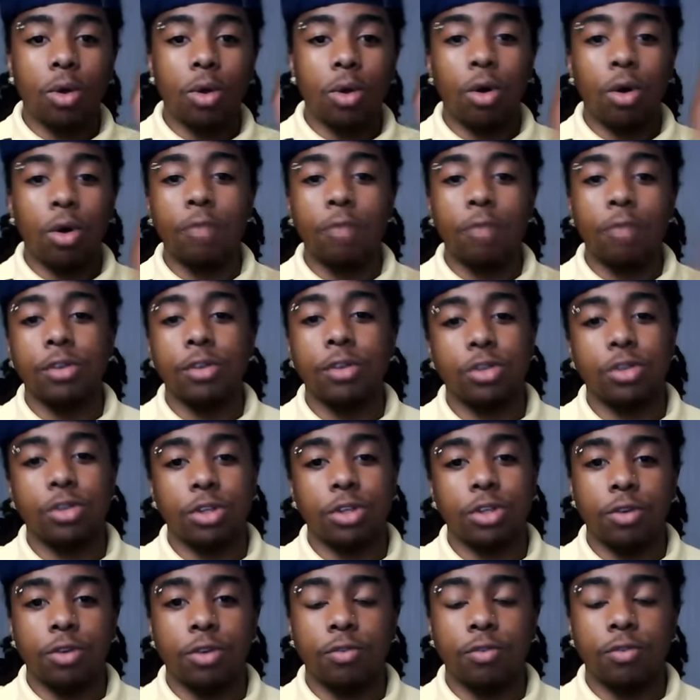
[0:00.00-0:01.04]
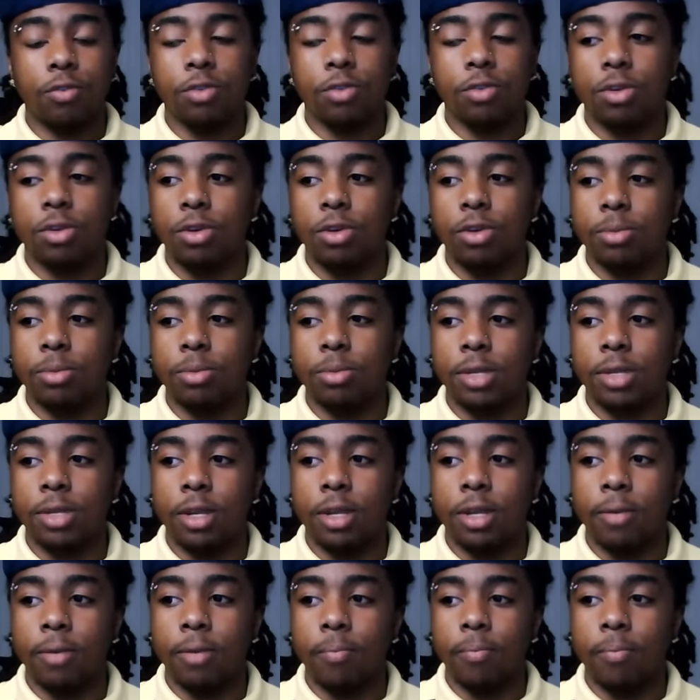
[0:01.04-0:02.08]
offing yourself, you know what I'm
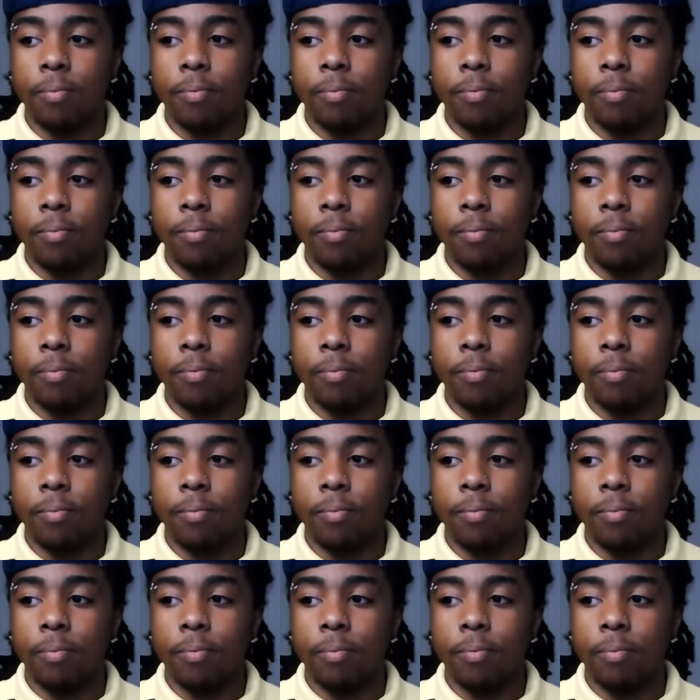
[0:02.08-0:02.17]
saying?